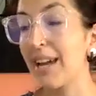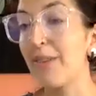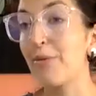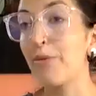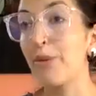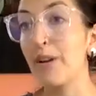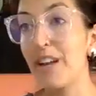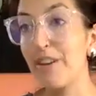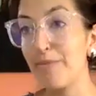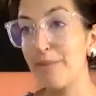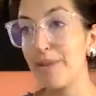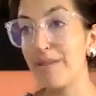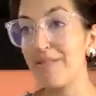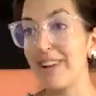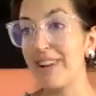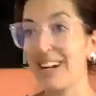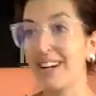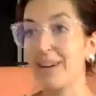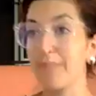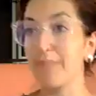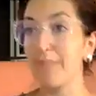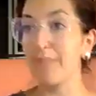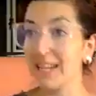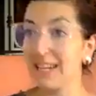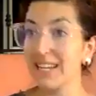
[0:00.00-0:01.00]
and what I've been
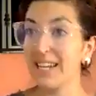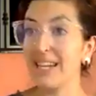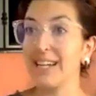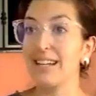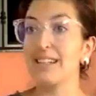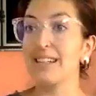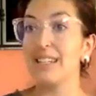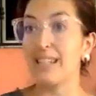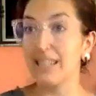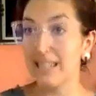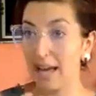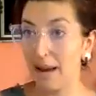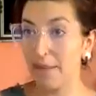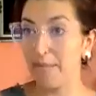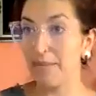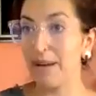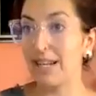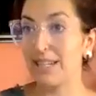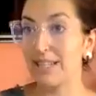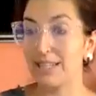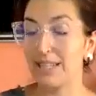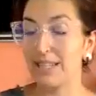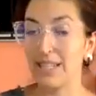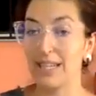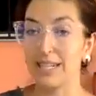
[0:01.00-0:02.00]
recommending to them
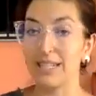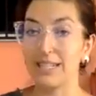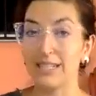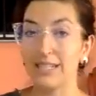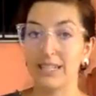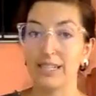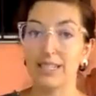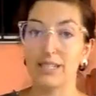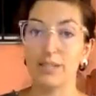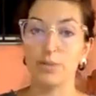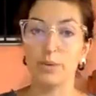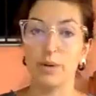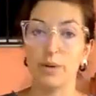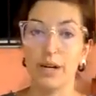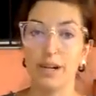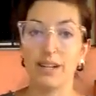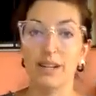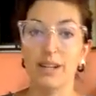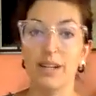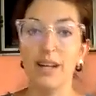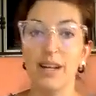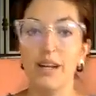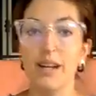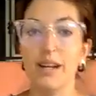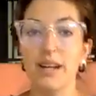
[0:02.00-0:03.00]
is this as
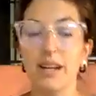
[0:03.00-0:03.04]
well.